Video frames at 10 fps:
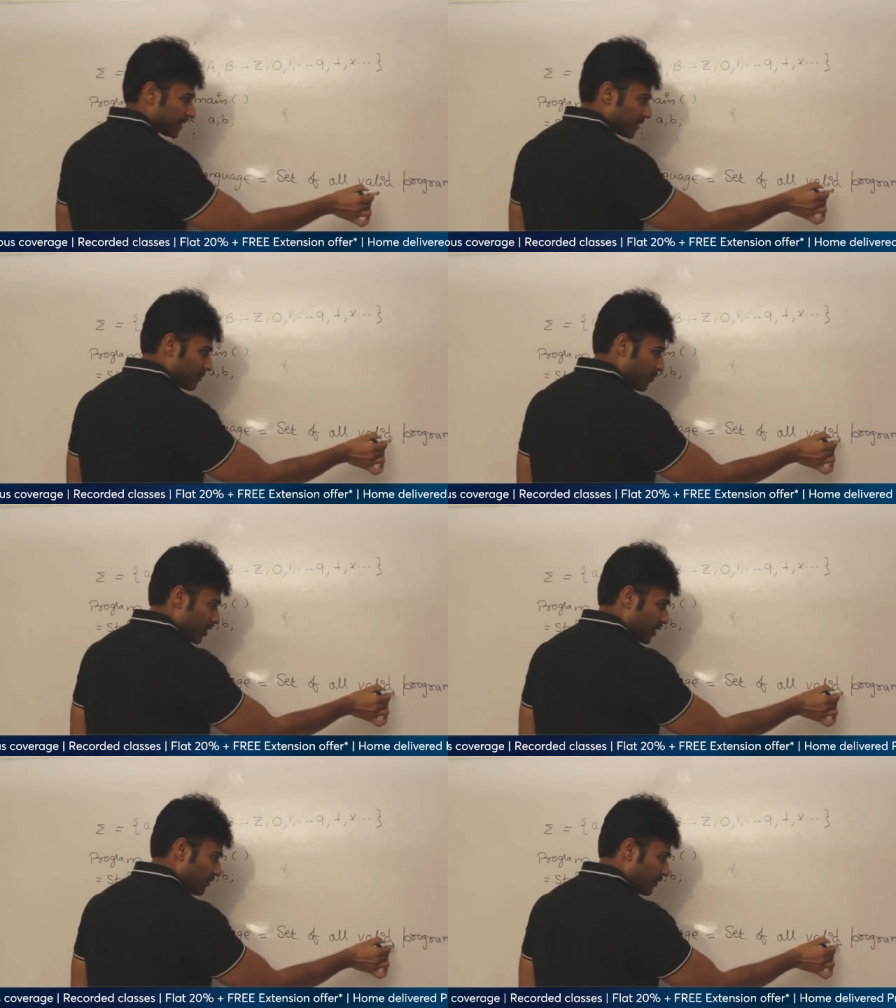the
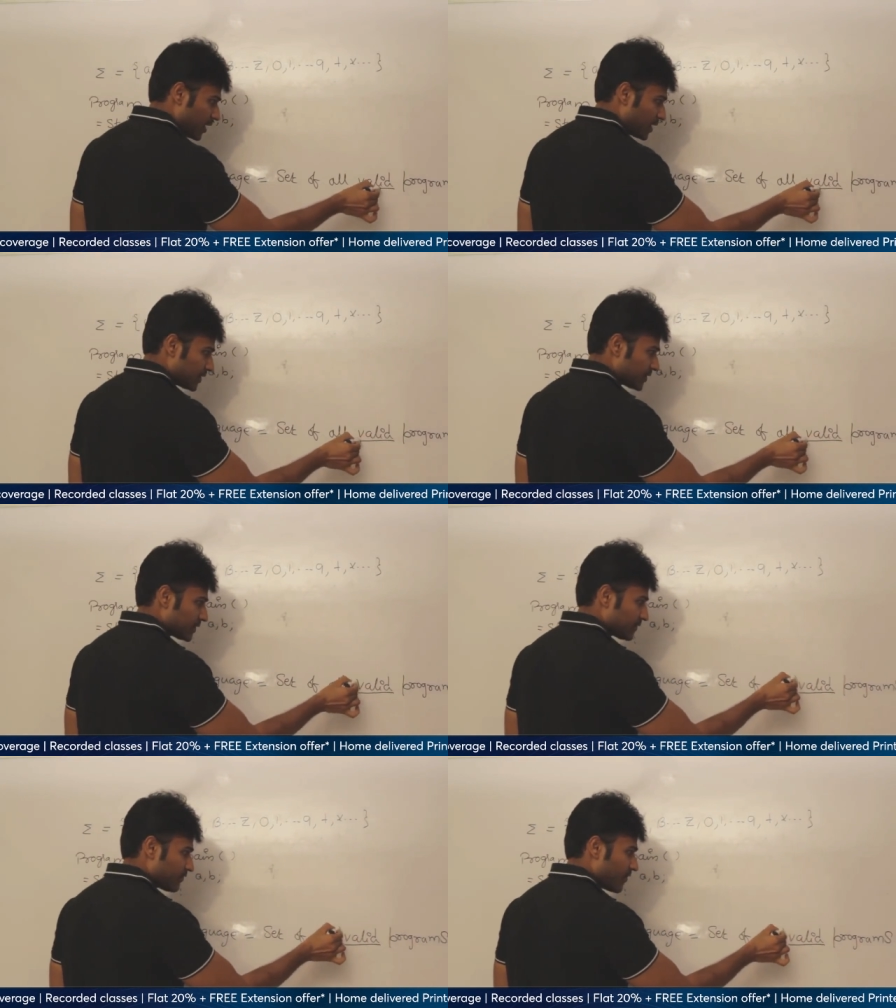important word
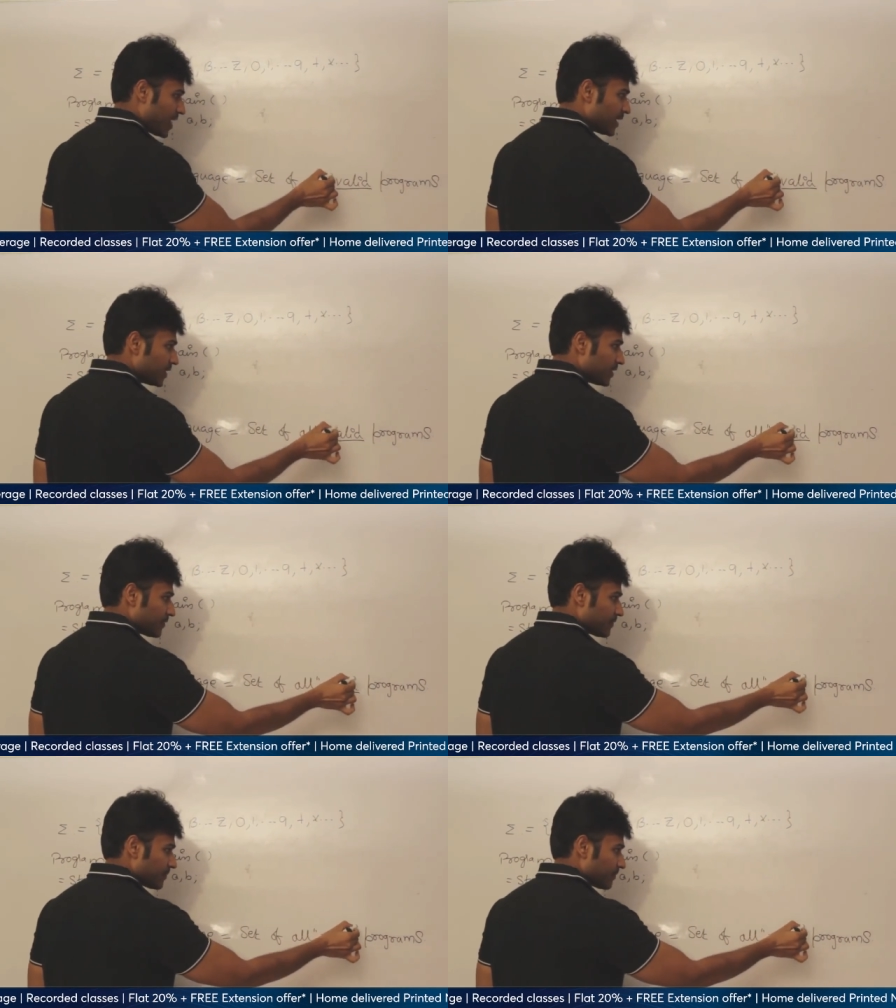is valid,